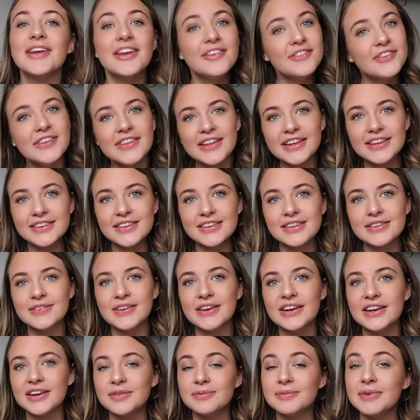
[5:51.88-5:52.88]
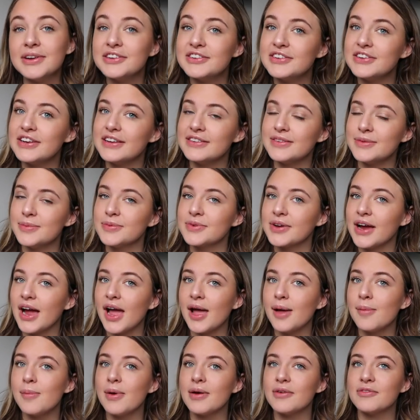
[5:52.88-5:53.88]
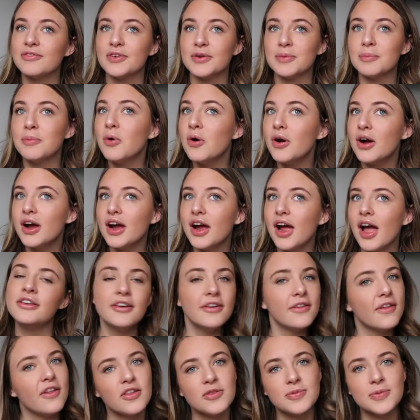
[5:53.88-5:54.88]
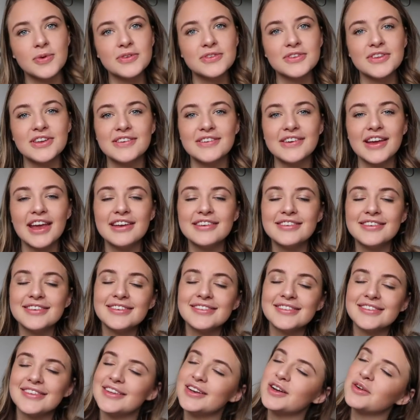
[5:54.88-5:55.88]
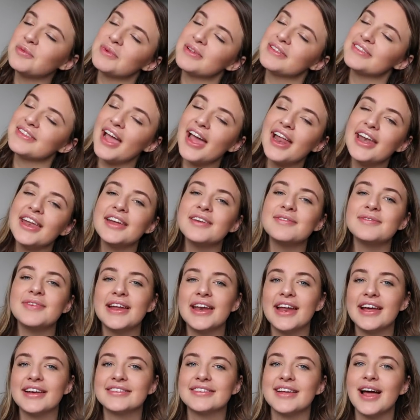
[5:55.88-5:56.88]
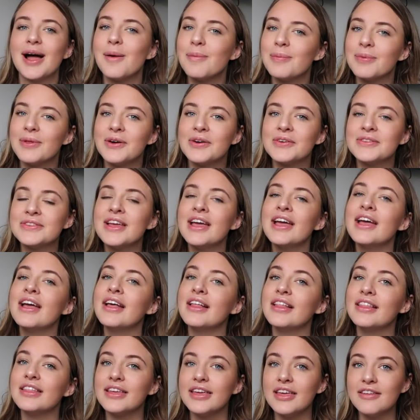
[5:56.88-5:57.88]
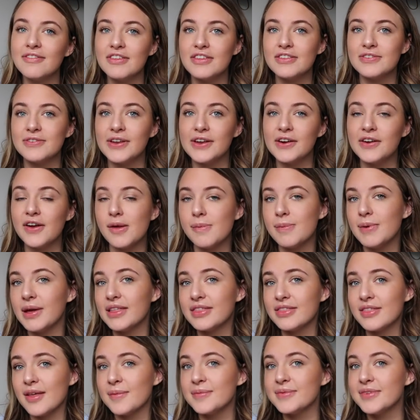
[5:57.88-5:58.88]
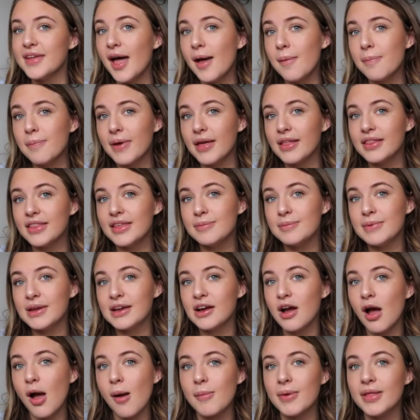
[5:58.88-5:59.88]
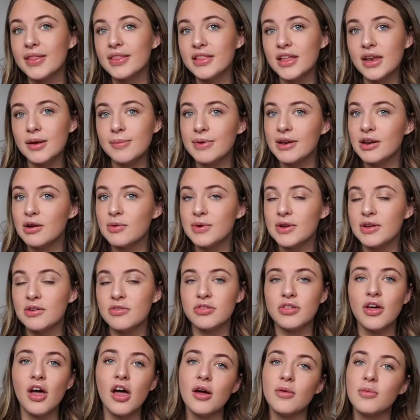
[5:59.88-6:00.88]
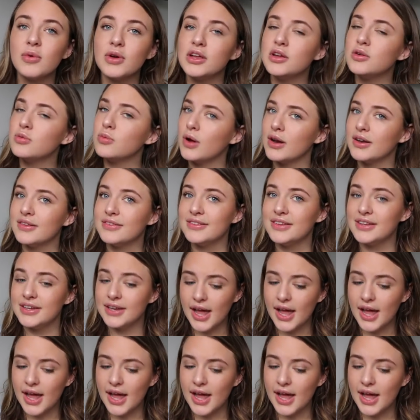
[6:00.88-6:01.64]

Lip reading: If you like this video, make sure you guys subscribe for more. Turn those post notifications so you don't miss any of my next uploads. Give this video a big thumbs up and leave me a comment letting me know what you thought, what you want to see